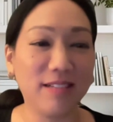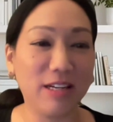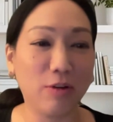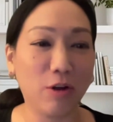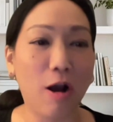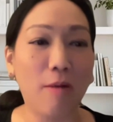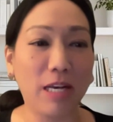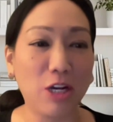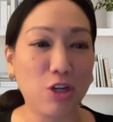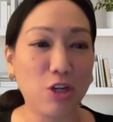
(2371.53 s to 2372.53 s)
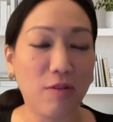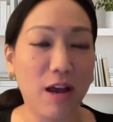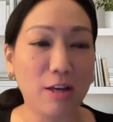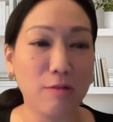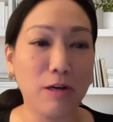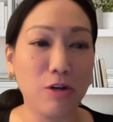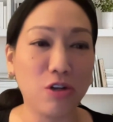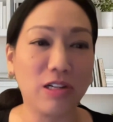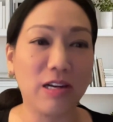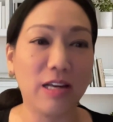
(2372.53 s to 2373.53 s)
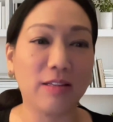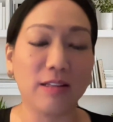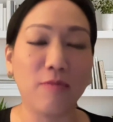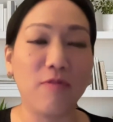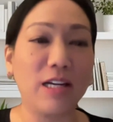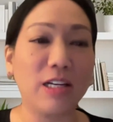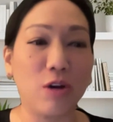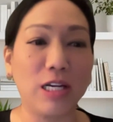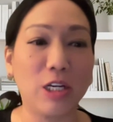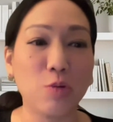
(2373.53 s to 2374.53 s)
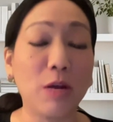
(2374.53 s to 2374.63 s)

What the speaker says: the combination of acupuncture and lymphatic drainage.